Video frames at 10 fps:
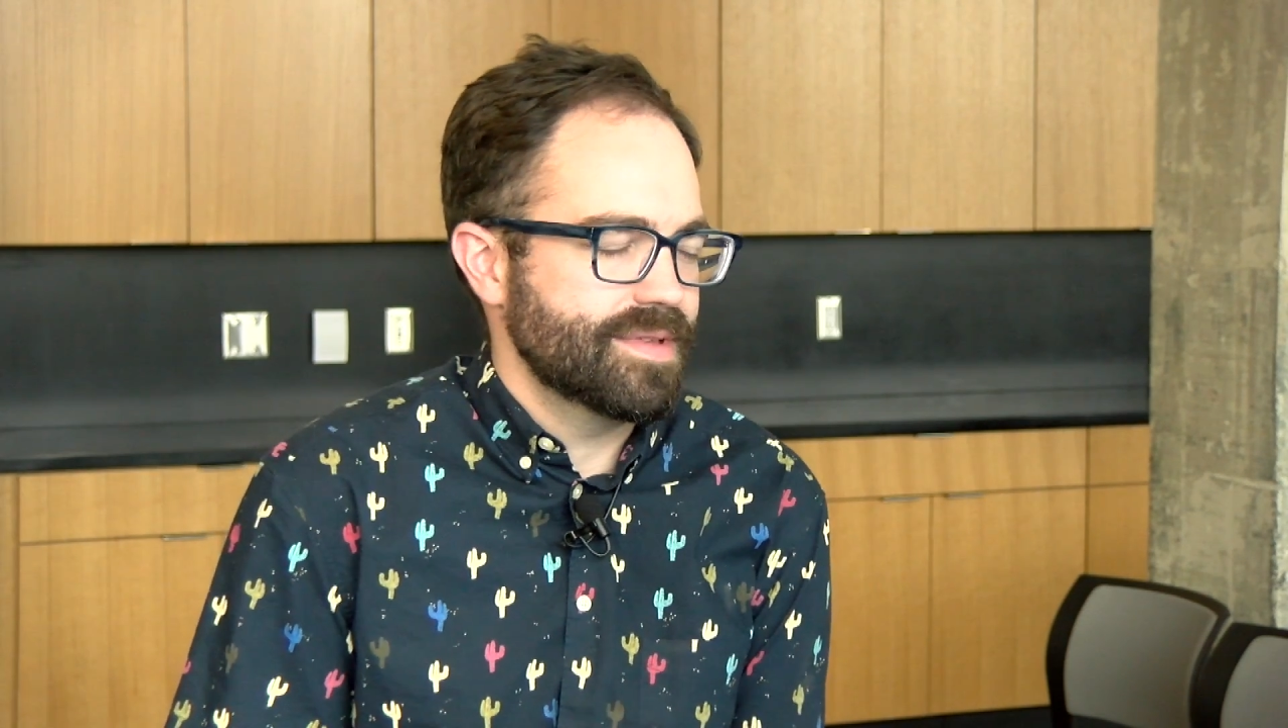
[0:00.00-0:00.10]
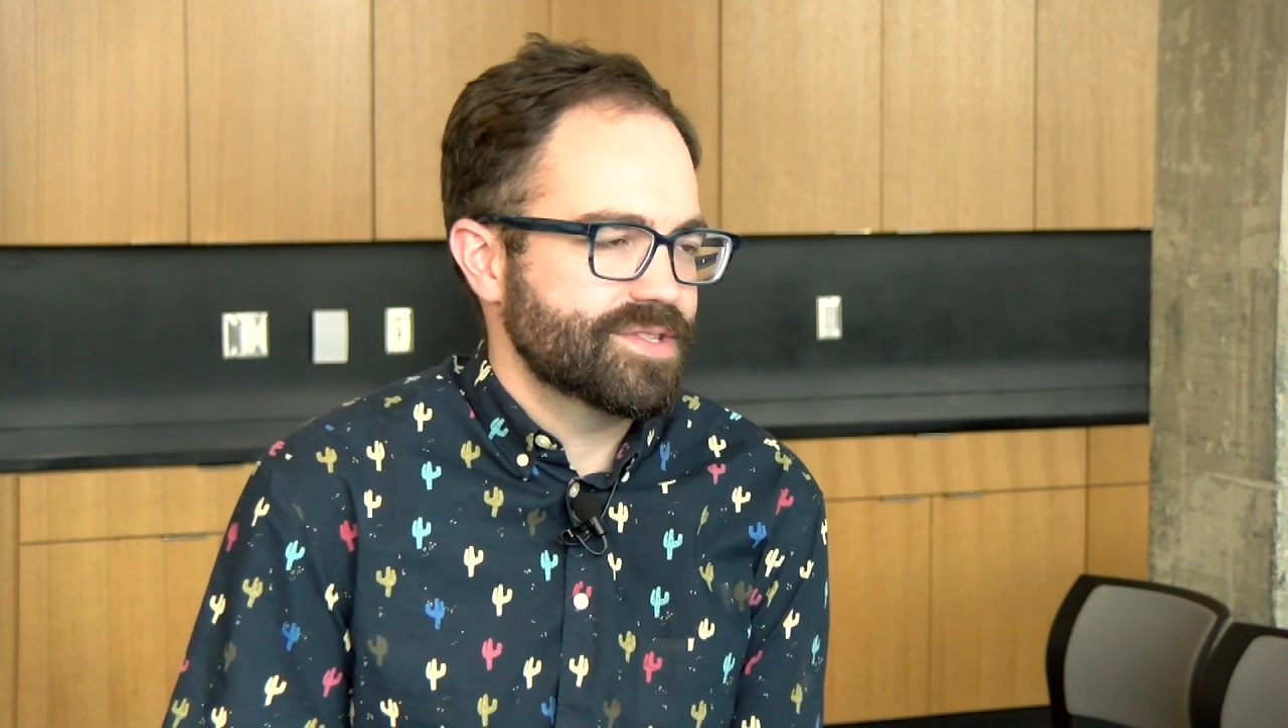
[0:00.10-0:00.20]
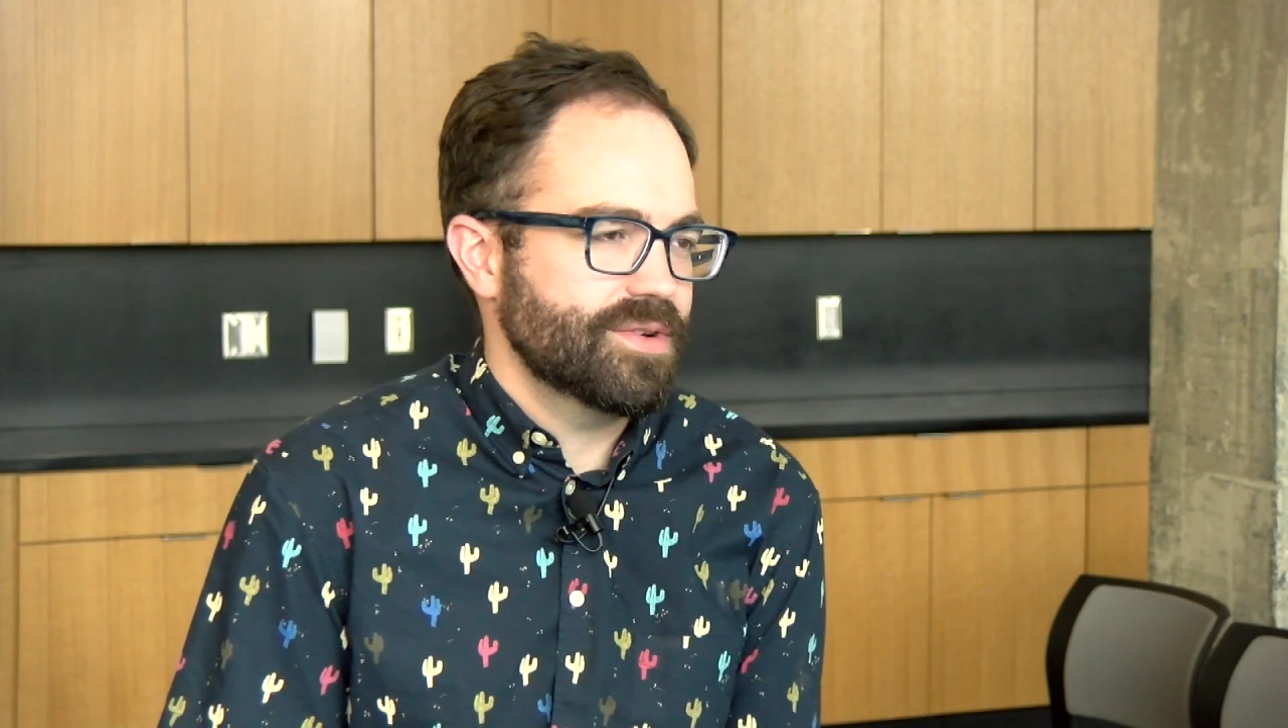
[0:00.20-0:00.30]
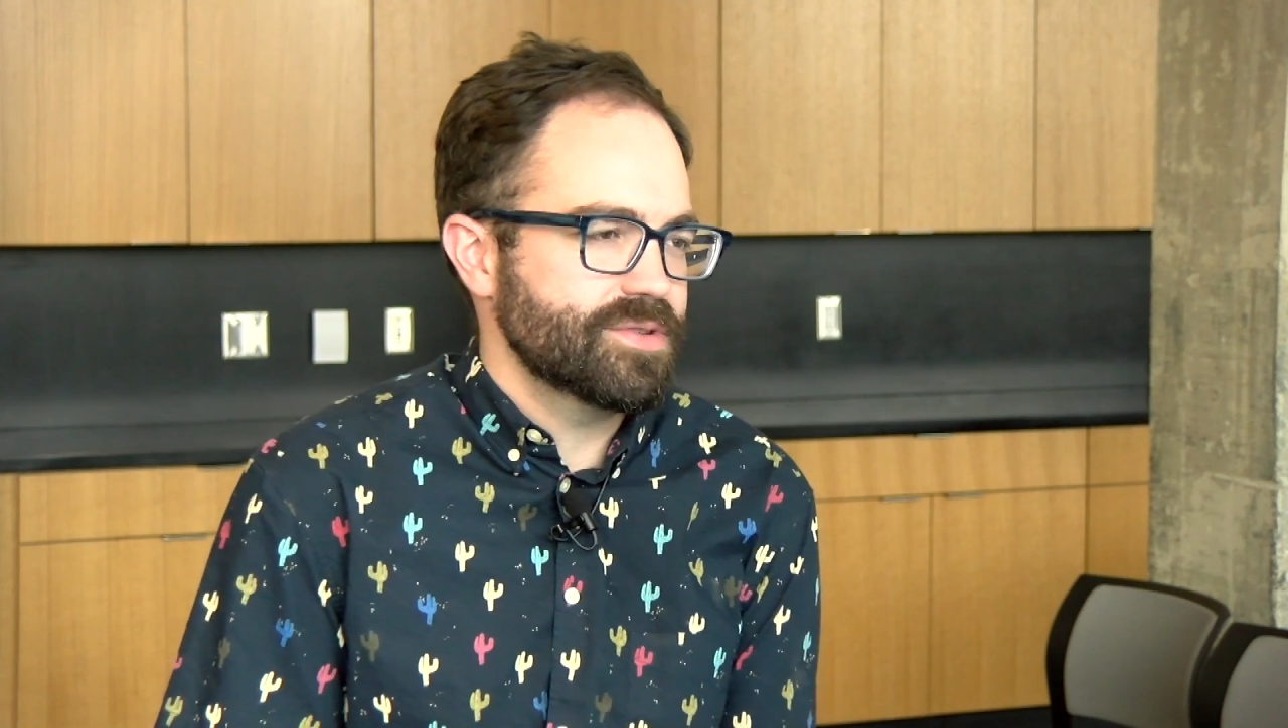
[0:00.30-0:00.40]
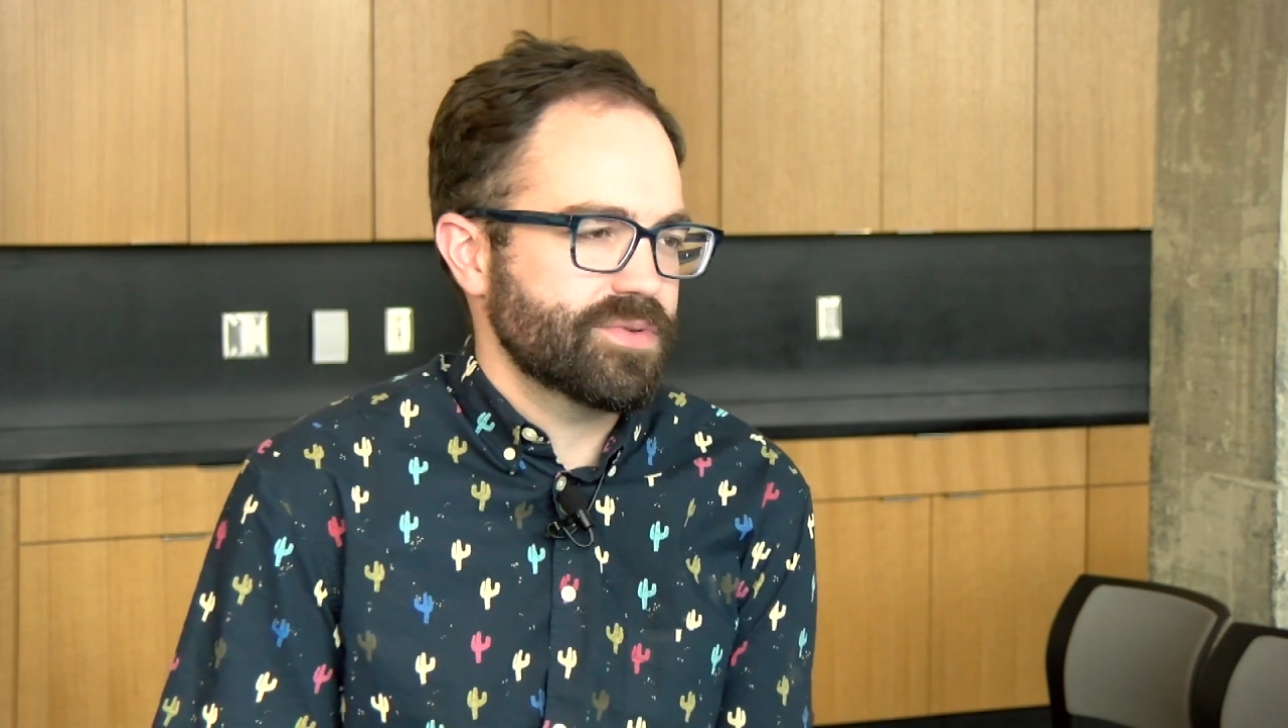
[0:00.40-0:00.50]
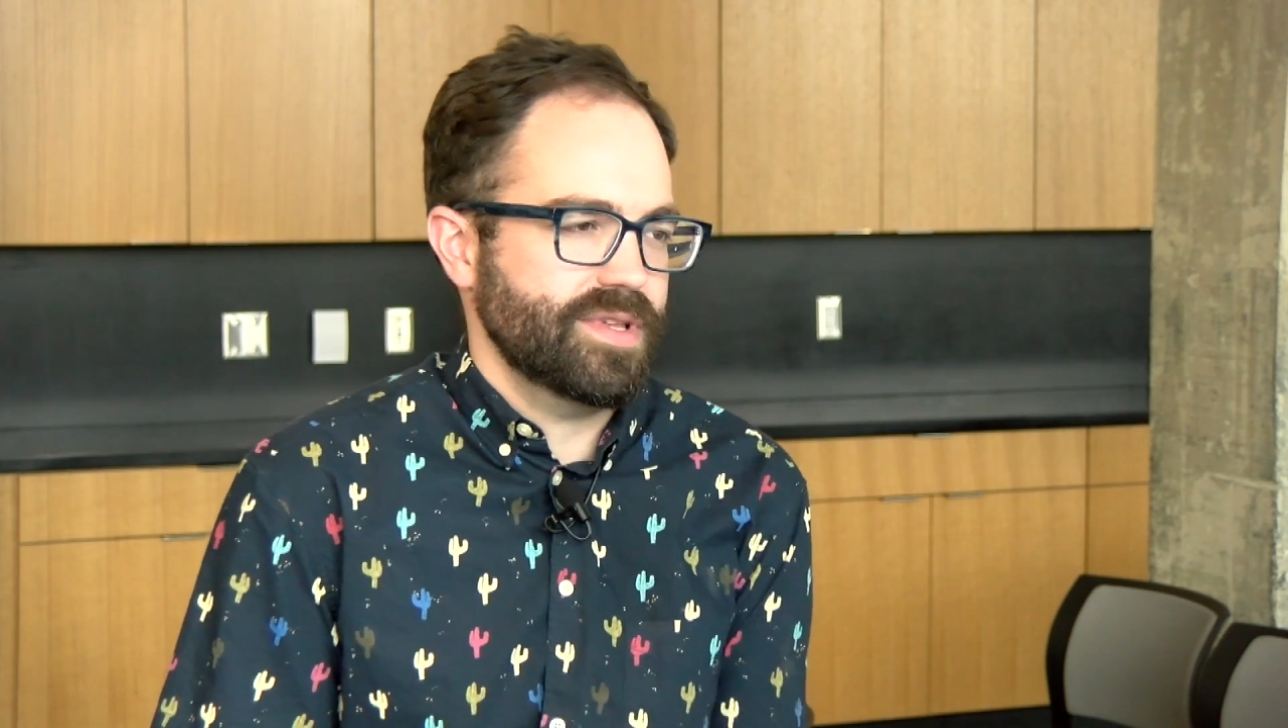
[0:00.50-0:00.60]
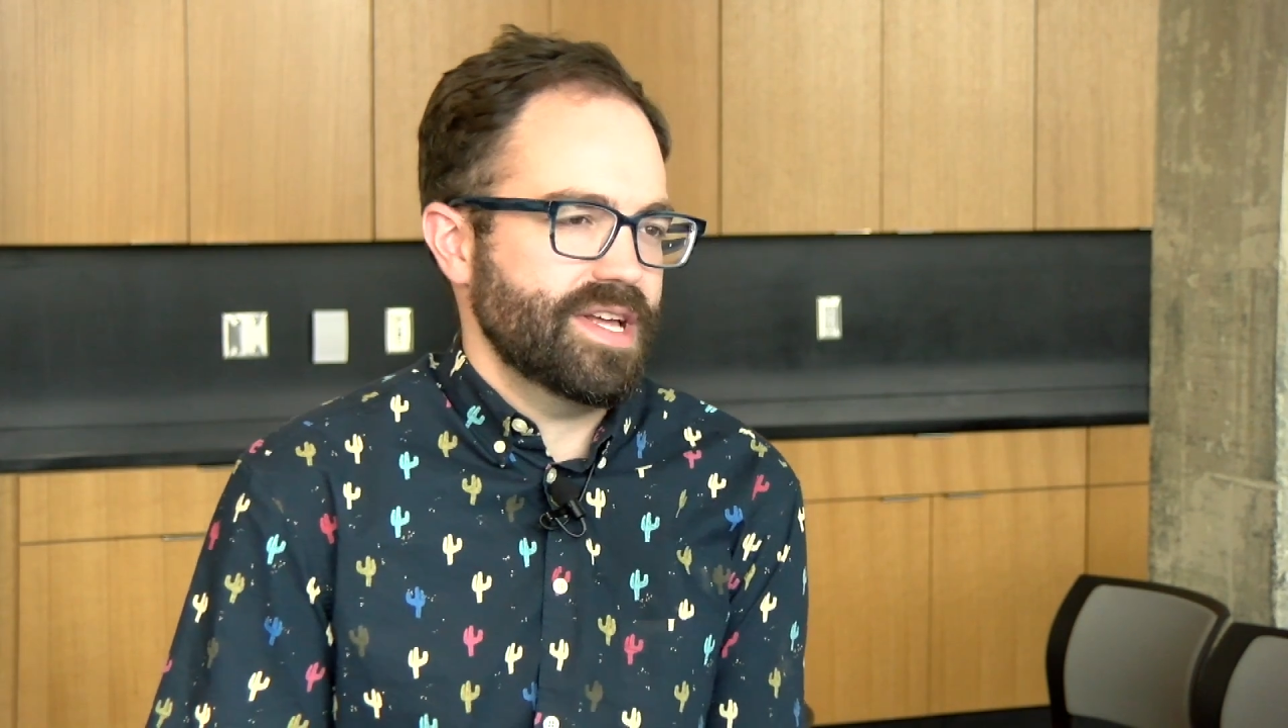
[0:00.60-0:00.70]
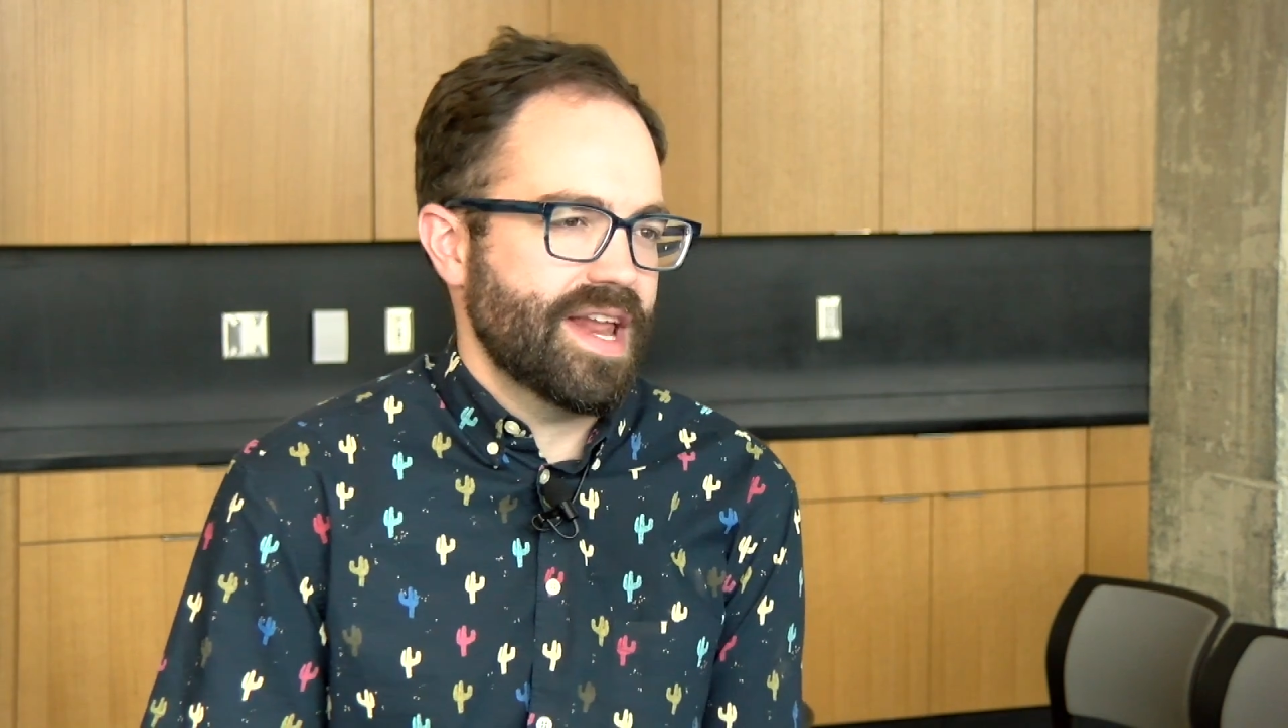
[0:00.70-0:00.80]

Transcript: And so it was a